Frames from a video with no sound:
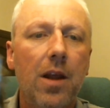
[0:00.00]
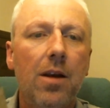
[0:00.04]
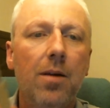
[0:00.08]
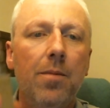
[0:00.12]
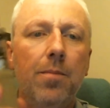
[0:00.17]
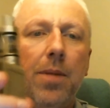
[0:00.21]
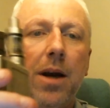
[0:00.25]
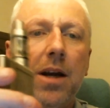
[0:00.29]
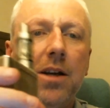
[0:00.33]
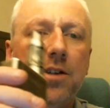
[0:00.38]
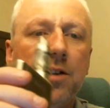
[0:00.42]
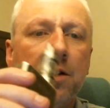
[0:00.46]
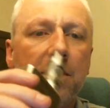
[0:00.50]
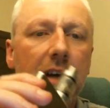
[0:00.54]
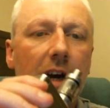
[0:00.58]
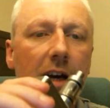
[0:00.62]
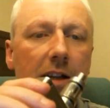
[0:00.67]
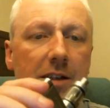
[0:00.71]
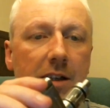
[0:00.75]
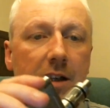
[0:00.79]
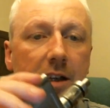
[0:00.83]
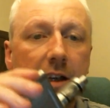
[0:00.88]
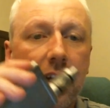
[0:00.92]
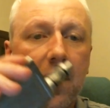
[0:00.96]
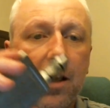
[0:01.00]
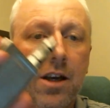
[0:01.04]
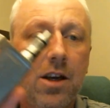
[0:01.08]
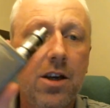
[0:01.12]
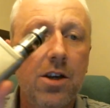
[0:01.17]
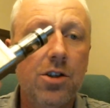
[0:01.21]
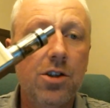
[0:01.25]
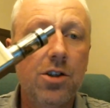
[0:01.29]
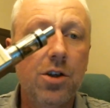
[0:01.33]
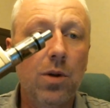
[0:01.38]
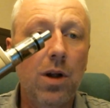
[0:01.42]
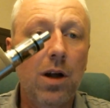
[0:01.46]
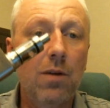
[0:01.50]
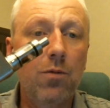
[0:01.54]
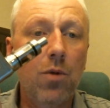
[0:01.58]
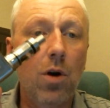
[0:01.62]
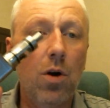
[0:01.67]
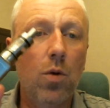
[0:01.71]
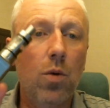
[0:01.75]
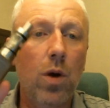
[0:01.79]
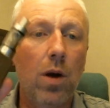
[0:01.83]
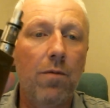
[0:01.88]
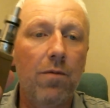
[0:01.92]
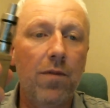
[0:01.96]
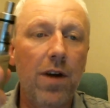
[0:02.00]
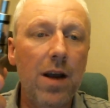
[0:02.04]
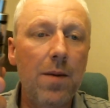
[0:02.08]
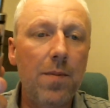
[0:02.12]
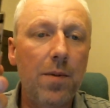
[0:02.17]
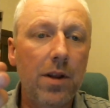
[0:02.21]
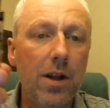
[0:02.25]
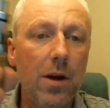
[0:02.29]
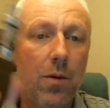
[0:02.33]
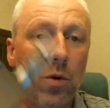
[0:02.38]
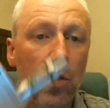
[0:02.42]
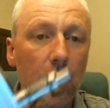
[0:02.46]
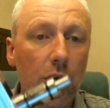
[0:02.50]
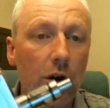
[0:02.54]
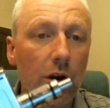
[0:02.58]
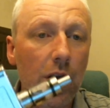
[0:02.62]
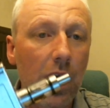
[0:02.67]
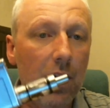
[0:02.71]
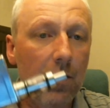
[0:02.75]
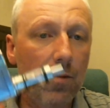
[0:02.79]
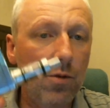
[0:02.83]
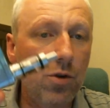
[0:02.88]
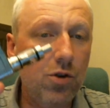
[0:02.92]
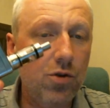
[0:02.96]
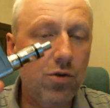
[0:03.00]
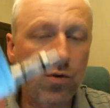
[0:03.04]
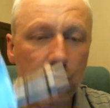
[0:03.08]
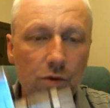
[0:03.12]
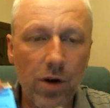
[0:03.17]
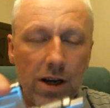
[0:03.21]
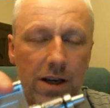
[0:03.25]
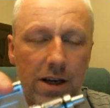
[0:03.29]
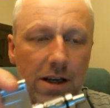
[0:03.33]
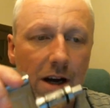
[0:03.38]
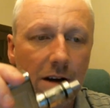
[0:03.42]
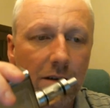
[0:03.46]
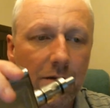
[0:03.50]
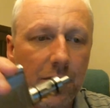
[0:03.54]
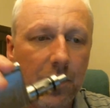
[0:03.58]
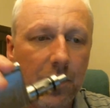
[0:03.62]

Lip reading: base of the Atty. So we'll have one quick vape and then we'll go straight down for